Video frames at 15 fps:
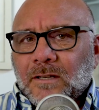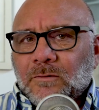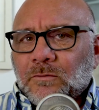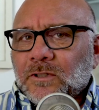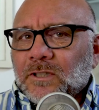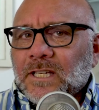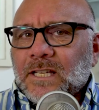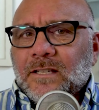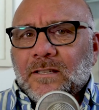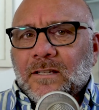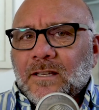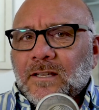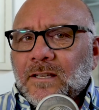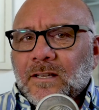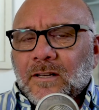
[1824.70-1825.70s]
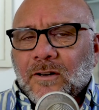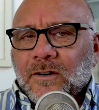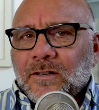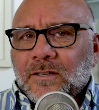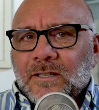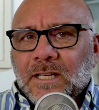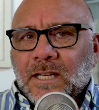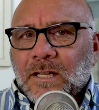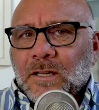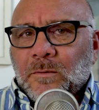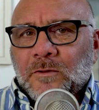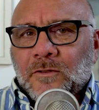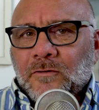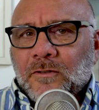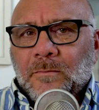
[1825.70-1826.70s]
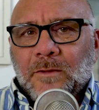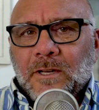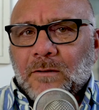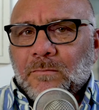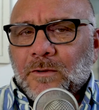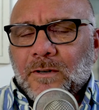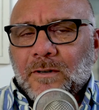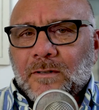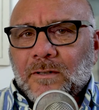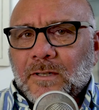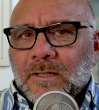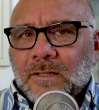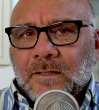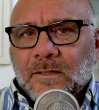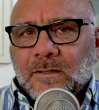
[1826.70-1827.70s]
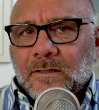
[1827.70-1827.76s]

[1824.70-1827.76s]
releasing ourselves from their burden